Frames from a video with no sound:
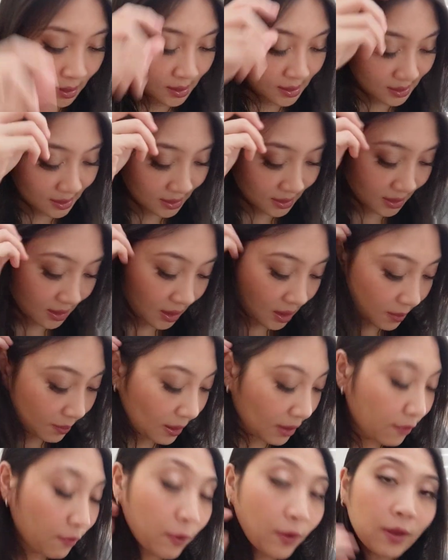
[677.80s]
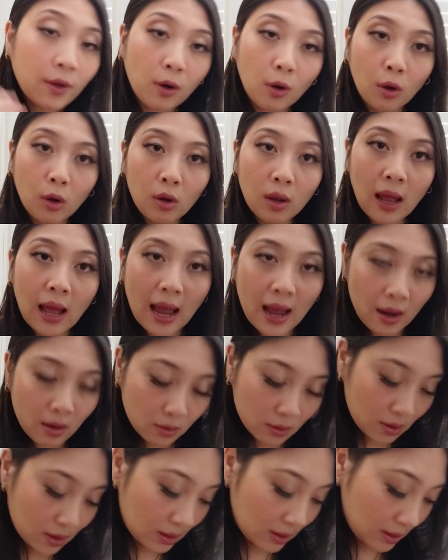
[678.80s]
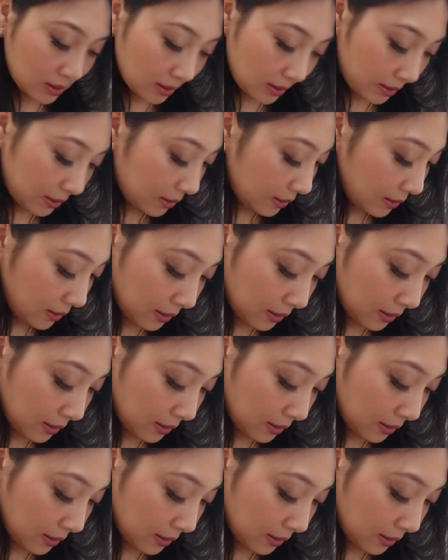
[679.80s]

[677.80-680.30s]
This is gonna be for the whole house.